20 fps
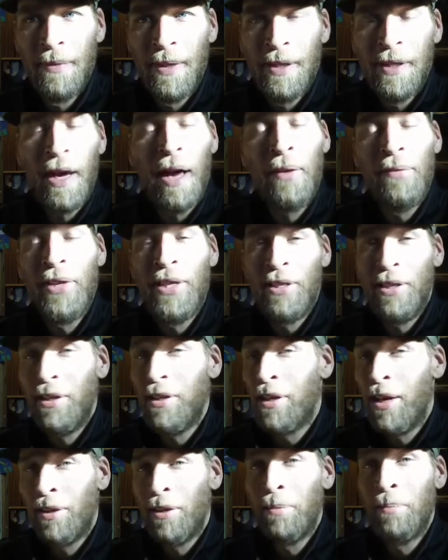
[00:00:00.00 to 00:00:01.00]
It's
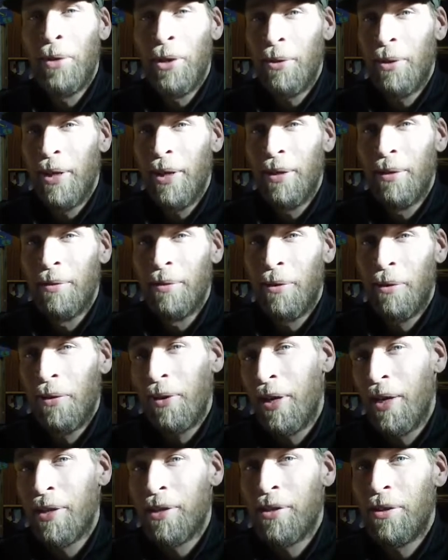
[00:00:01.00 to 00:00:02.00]
obviously not the beauty or
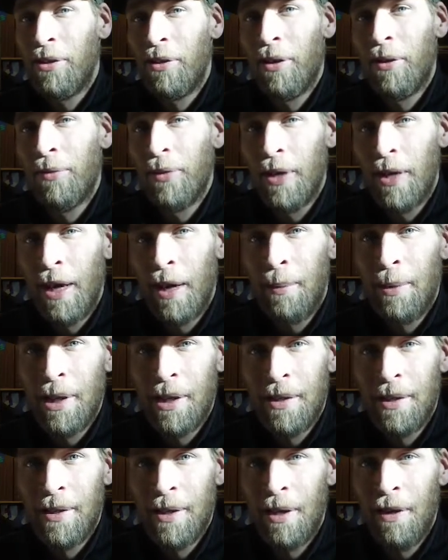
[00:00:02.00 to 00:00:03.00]
the luster of the
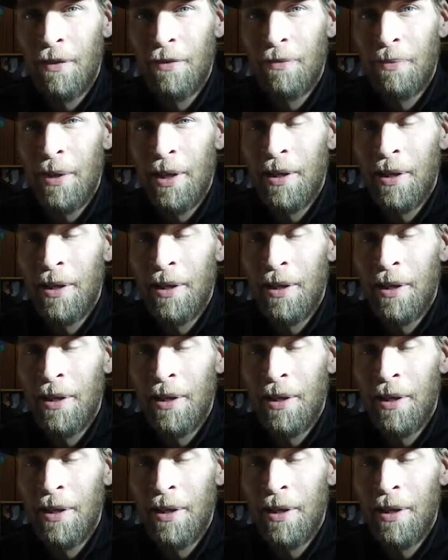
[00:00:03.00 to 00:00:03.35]
diamond itself,